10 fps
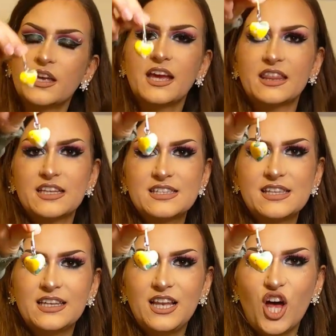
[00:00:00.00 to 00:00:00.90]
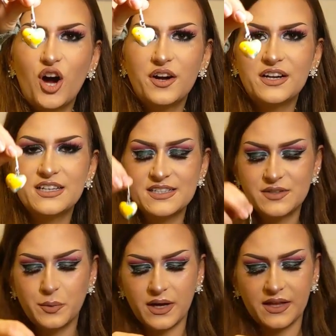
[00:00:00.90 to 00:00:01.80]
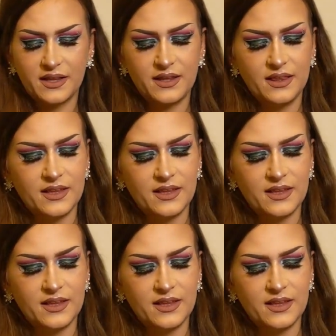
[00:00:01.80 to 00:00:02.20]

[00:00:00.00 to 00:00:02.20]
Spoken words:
Got this little heart as well,